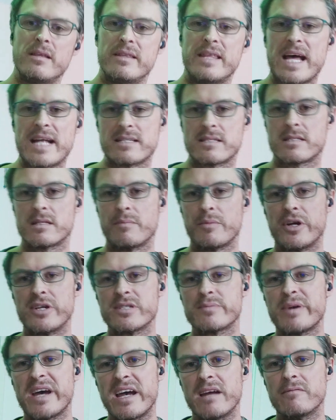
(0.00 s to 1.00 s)
that's the
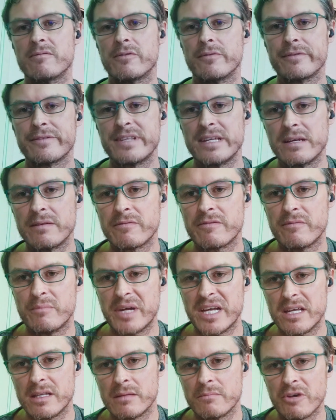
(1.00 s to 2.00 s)
most painful thing for
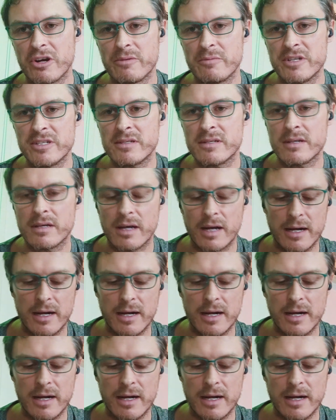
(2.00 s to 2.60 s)
me at the moment.